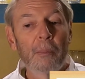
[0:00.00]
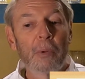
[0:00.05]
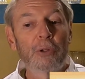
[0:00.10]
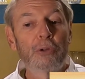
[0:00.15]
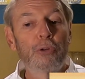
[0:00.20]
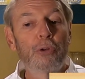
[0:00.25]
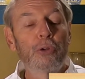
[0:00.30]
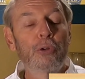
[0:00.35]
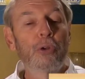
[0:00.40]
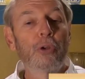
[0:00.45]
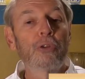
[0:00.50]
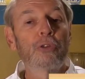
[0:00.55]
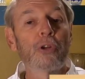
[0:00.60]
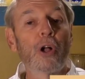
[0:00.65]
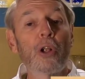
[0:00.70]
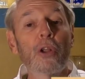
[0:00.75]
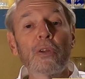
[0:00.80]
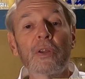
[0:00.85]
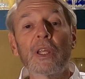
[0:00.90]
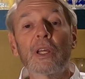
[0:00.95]
but you use
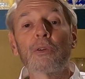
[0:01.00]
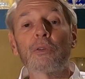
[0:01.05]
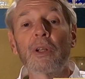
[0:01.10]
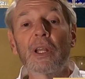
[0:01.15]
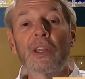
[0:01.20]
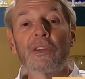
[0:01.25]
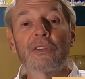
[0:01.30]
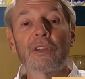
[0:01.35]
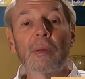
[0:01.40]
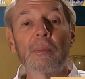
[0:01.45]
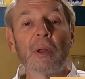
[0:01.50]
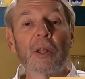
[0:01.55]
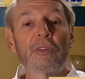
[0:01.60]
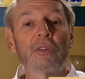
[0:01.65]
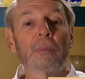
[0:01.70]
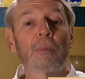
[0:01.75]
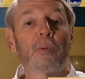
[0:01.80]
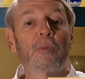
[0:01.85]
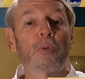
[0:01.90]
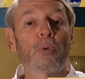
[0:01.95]
all the ingredients I
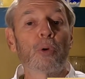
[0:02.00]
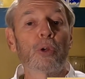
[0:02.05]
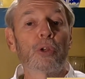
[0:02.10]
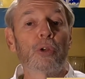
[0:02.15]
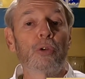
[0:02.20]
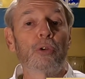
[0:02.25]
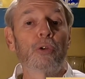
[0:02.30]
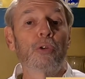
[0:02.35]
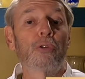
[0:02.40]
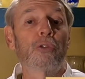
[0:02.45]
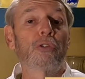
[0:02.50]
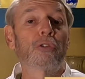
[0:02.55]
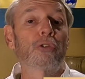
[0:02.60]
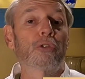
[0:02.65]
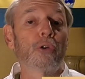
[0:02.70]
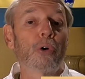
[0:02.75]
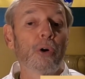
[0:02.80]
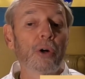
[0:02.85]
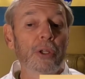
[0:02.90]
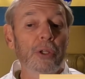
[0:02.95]
mentioned before. you use
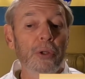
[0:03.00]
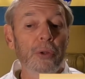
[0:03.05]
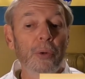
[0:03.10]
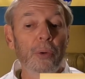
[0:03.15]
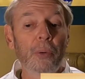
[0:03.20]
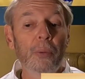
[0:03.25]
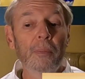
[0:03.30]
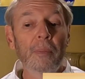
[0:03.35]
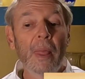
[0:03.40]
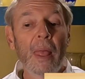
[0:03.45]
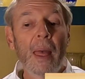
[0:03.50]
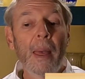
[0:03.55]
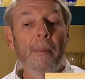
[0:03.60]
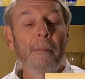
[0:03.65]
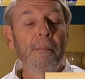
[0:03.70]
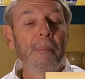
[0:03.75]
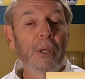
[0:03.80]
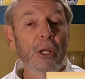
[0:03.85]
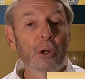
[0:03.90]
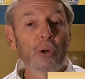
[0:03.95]
shoyu,
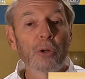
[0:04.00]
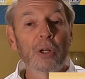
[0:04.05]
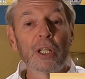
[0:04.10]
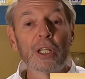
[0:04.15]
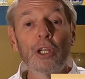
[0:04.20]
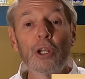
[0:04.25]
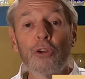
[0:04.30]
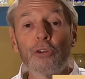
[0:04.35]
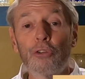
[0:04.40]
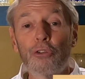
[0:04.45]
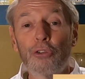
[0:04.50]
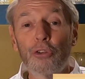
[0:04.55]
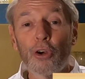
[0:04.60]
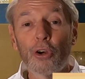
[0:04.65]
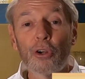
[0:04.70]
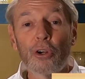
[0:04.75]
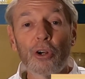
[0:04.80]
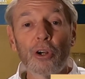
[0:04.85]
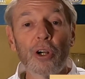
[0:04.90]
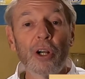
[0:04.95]
mirin,
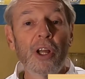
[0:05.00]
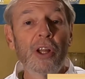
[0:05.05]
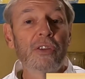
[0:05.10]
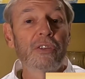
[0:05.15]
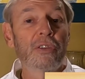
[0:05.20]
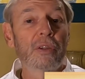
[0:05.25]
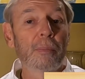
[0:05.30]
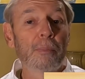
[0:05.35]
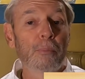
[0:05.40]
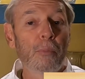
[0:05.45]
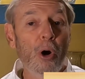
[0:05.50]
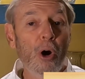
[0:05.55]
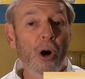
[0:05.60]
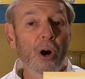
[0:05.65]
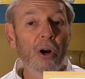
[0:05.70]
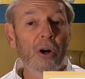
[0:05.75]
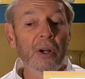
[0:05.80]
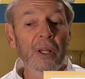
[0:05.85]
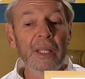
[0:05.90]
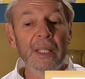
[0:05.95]
sugar,
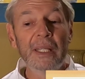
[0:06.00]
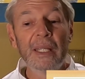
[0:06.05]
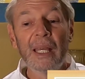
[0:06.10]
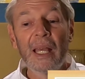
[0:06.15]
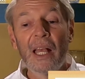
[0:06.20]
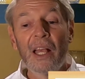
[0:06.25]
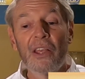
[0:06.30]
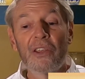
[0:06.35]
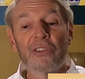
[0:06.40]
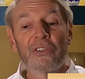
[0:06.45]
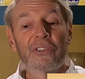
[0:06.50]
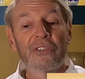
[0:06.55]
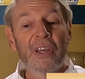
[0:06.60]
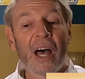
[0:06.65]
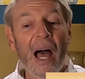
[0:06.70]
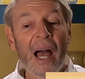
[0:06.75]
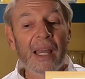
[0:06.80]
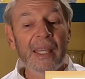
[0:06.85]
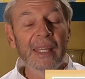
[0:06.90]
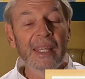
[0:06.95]
tamari,
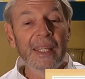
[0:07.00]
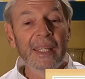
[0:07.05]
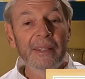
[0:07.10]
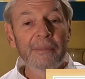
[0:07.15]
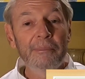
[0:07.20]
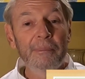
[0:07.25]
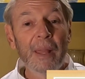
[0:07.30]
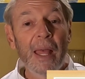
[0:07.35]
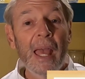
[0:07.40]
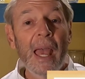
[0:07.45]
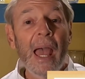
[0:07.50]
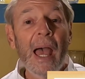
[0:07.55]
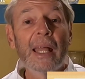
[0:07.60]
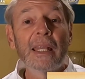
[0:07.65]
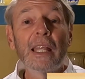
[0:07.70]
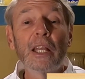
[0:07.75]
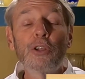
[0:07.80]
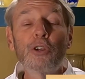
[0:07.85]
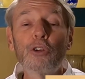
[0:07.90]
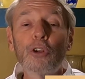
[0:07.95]
sake.
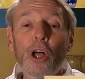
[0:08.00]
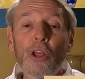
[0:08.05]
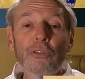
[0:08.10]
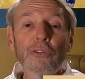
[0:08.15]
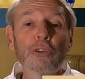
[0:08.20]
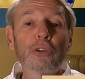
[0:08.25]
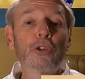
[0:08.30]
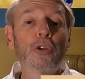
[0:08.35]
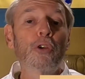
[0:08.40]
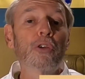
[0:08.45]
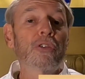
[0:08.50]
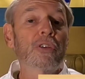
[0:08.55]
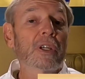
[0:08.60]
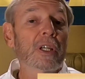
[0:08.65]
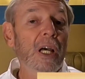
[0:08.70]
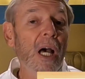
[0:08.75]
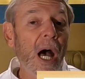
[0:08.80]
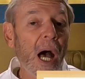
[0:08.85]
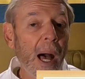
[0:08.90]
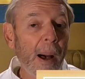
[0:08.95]
And then you'd also
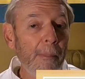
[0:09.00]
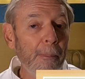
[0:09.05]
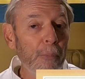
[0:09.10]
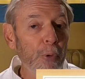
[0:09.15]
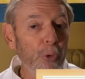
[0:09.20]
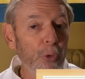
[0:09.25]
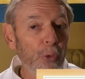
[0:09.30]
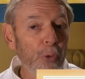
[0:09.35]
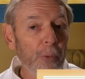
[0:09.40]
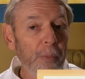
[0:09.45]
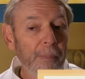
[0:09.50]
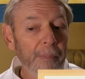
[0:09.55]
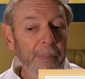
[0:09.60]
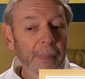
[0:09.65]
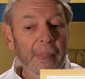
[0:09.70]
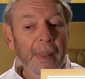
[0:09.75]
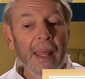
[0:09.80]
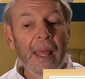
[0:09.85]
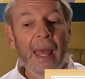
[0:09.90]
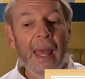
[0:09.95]
use kombu
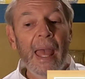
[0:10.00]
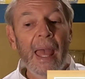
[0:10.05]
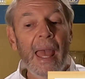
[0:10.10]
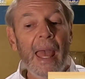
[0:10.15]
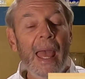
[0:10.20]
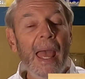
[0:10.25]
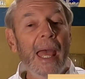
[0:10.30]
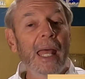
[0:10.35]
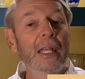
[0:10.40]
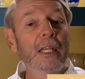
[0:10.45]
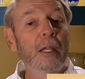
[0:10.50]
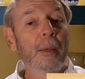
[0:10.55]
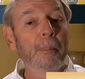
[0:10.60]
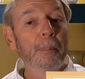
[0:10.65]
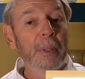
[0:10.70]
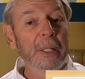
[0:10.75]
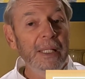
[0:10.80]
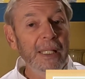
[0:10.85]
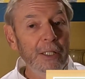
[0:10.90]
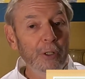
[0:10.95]

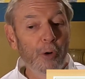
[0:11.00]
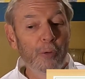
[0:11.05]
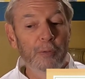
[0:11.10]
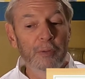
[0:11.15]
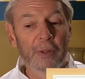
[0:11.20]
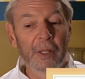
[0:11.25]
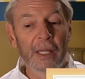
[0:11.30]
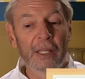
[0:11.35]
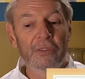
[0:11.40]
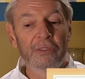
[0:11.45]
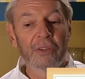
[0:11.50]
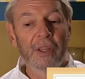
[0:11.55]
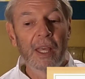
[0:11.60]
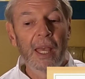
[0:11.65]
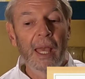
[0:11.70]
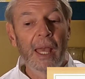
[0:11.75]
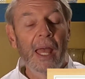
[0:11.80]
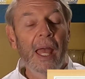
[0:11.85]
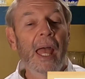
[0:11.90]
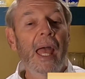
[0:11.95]
and bonito flakes.
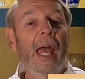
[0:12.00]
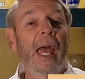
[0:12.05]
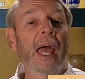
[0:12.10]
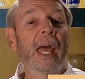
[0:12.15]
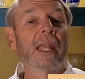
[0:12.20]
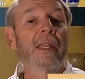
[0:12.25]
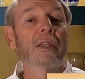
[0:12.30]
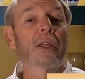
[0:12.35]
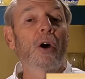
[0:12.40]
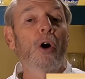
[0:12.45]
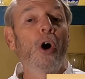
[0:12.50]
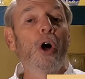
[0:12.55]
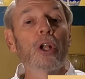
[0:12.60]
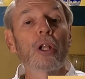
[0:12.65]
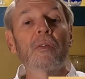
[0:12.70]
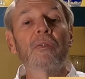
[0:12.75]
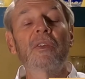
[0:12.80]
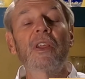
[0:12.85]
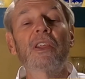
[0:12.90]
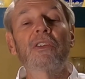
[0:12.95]
And
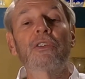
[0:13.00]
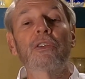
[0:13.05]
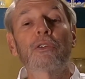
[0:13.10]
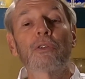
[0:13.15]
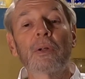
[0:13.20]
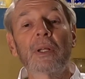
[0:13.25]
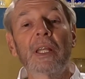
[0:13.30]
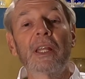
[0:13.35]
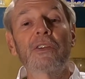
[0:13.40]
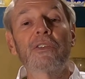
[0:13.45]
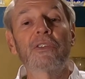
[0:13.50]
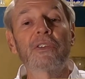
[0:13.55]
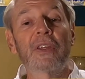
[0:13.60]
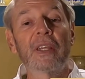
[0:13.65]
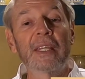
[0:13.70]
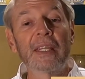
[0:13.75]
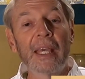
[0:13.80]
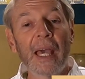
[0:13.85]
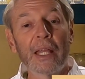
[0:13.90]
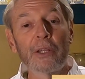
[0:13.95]
all of these ingredients
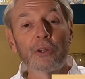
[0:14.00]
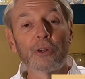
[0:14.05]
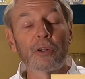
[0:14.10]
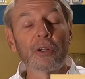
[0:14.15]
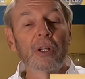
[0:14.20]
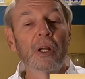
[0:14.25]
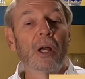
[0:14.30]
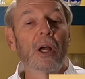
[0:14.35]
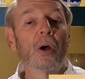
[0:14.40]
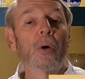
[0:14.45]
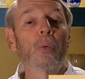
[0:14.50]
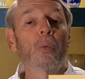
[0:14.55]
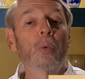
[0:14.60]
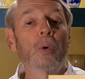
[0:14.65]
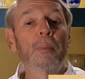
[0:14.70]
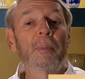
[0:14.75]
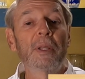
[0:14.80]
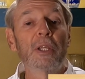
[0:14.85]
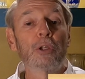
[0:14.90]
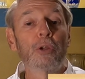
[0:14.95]
together
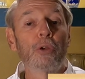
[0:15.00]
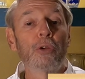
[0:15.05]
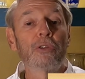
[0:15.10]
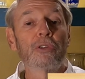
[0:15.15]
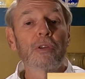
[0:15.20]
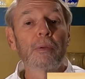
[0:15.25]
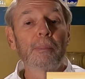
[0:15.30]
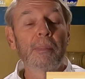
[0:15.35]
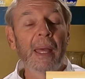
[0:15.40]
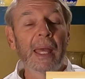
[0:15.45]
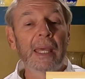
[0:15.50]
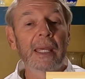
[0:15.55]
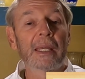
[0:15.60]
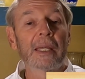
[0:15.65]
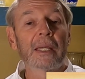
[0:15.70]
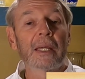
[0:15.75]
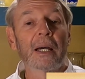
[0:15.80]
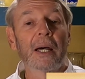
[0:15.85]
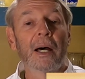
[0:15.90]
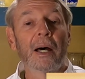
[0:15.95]
would be used to
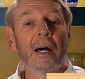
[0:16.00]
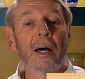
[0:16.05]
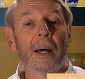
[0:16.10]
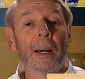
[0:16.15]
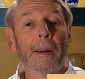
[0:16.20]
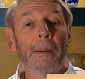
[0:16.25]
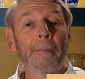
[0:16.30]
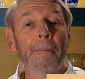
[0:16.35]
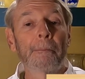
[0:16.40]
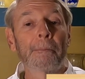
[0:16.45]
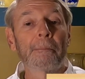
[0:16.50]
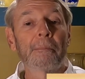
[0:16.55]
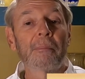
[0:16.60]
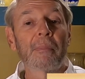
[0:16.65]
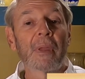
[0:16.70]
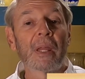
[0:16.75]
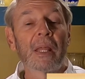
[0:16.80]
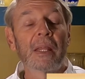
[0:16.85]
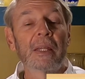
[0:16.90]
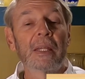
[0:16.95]
make um,
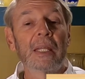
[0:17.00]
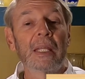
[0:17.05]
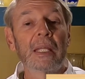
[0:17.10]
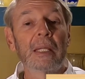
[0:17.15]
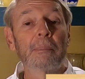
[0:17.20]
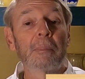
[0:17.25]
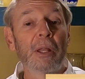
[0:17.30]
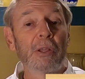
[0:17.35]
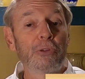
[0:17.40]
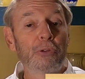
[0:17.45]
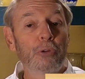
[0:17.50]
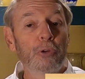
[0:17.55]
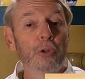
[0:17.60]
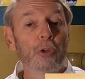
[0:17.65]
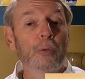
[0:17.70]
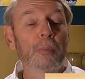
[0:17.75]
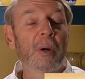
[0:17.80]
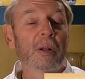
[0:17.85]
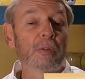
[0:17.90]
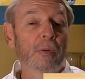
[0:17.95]
the
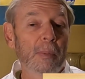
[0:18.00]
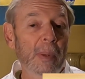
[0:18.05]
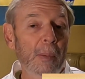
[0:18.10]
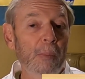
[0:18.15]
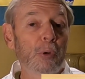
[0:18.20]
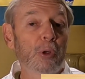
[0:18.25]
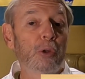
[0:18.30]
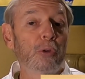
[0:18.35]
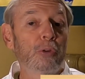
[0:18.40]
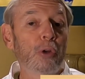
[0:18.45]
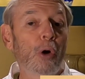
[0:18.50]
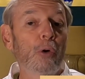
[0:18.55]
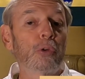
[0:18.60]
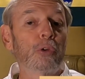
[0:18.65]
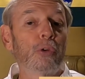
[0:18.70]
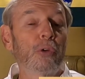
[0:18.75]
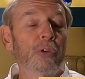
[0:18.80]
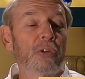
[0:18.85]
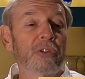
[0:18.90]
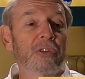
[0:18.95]
mentsuyu. But remember, you
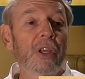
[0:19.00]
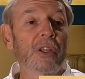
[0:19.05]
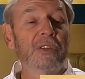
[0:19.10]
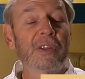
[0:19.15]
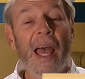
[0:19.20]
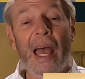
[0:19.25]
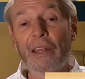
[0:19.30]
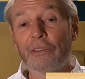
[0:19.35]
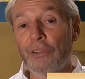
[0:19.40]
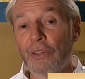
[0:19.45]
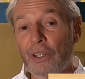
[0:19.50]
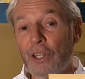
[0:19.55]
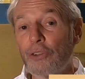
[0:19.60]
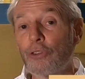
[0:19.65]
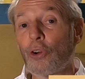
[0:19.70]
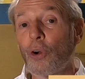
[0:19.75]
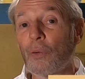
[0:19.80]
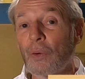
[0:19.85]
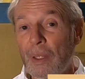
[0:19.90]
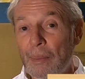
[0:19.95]
don't use dashi
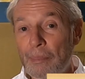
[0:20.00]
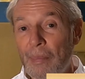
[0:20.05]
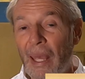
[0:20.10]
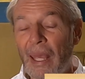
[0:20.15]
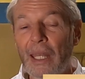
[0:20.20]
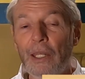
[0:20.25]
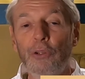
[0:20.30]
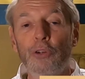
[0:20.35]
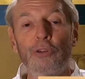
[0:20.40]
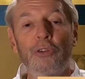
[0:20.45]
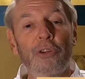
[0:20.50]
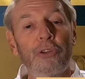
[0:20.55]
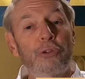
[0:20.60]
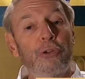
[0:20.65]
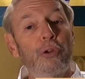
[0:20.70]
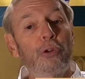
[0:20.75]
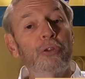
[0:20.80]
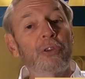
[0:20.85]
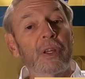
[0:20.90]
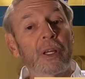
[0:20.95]
that's already made. You
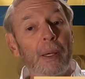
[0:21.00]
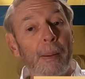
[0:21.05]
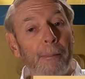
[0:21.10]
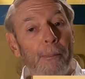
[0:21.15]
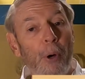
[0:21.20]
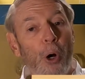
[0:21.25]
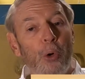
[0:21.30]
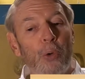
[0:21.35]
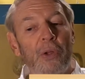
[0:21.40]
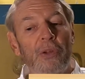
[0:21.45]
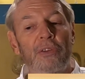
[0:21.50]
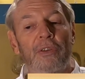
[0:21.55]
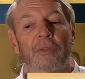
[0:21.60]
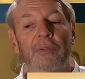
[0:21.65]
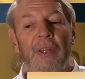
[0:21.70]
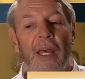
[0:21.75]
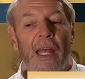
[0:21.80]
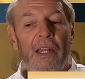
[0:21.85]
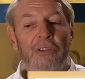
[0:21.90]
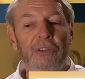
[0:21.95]
just use the components
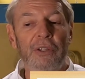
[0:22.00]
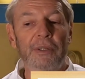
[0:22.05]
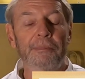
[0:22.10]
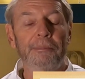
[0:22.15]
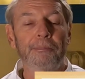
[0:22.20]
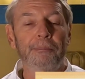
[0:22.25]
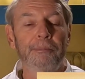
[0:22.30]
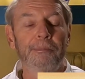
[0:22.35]
of dashi.